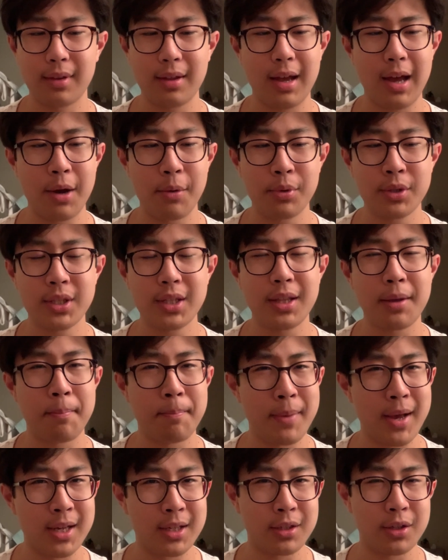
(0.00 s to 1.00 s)
I wasn't the
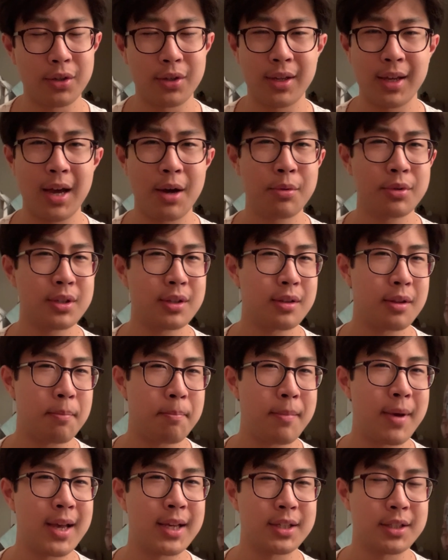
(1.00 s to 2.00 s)
best looking, I wasn't the
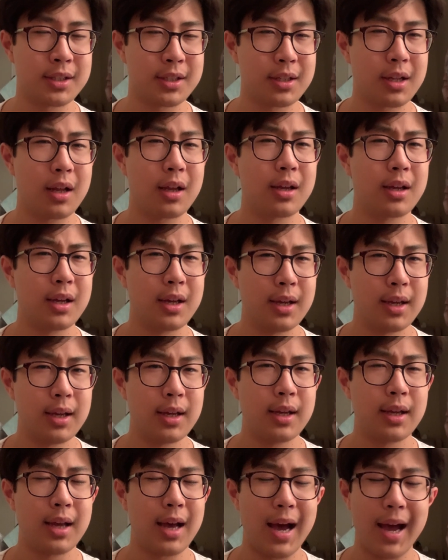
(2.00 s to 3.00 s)
best,
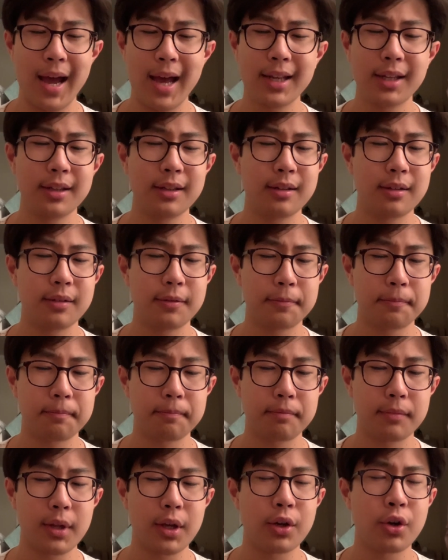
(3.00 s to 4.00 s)
I hadn't
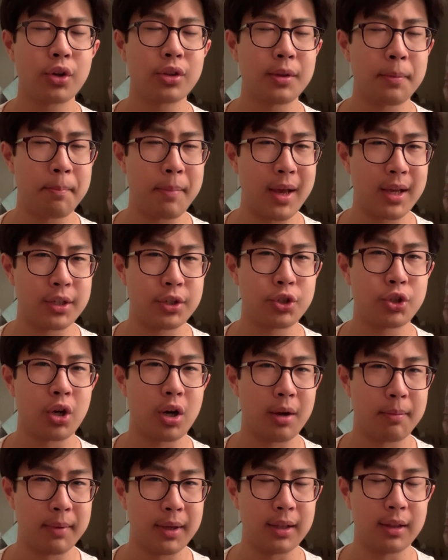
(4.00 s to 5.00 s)
got the best
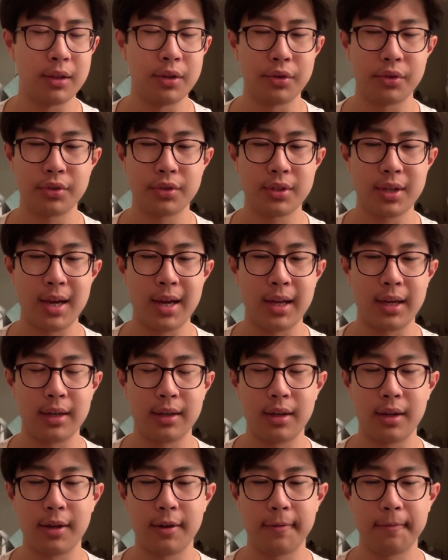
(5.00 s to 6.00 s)
charming looks, and
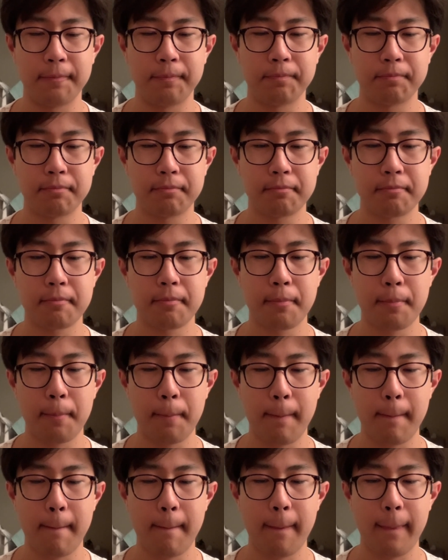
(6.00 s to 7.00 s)
um,
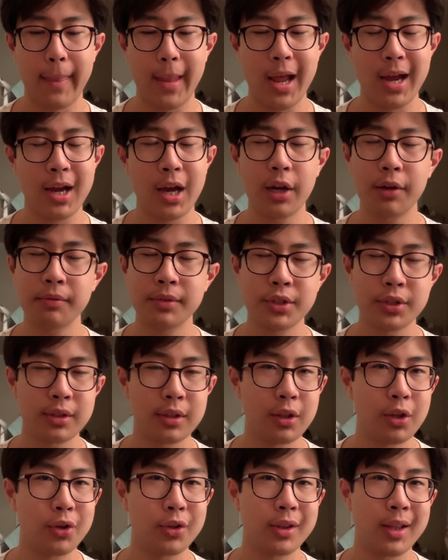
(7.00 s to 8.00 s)
I kind of just
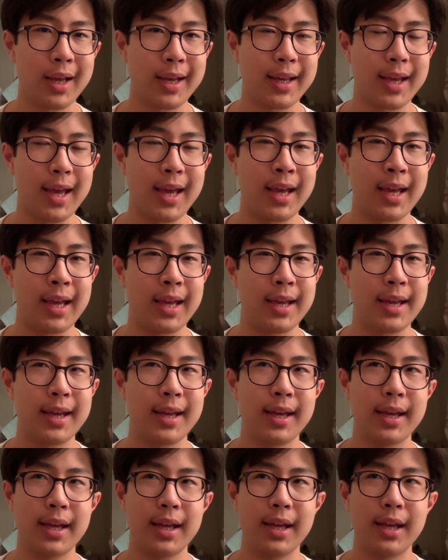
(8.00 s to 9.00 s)
looked like a
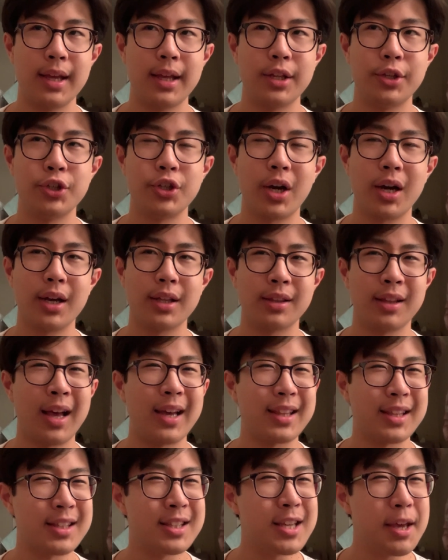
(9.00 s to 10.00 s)

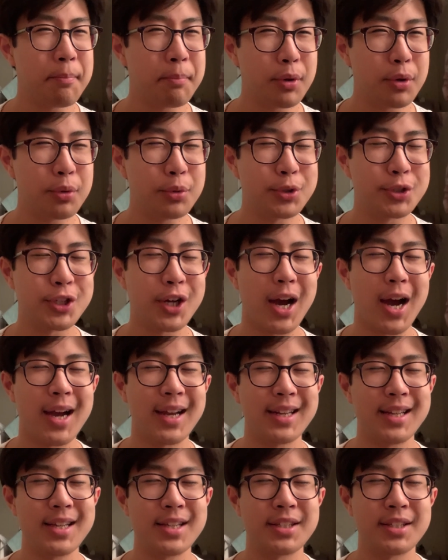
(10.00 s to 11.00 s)
like the typical
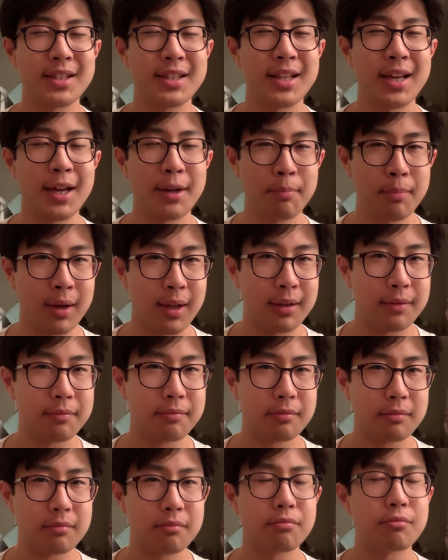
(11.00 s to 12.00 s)
Chinese nerd, but
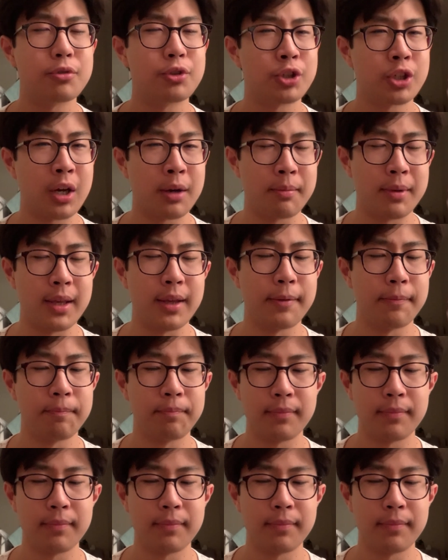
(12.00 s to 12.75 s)
chubby.